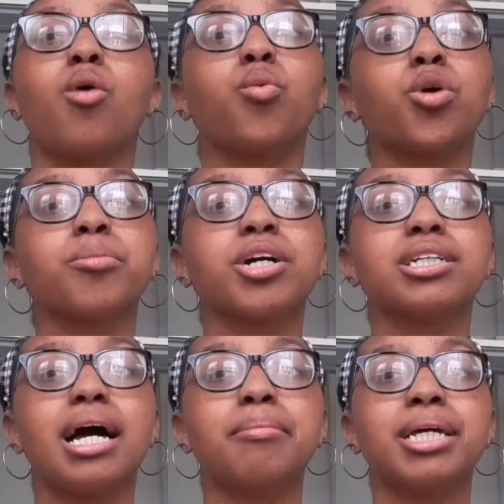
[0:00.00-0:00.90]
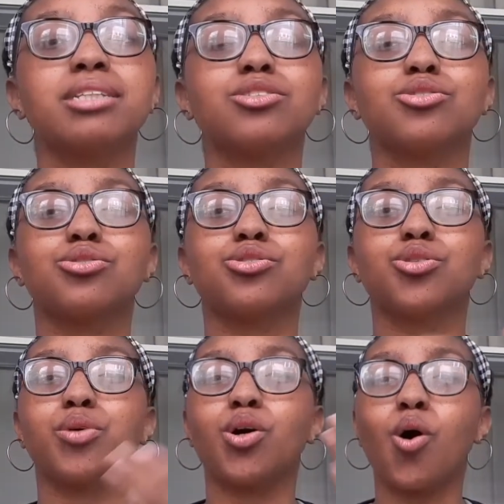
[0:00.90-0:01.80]
a warmer climate
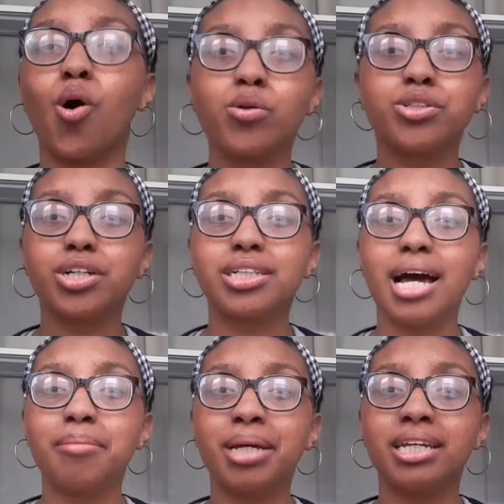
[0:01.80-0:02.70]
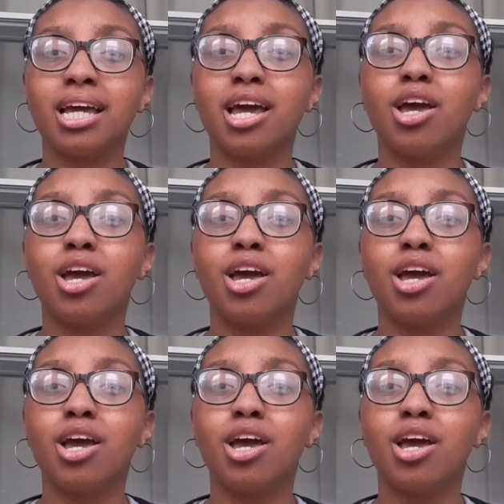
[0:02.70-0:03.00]
to a colder climate,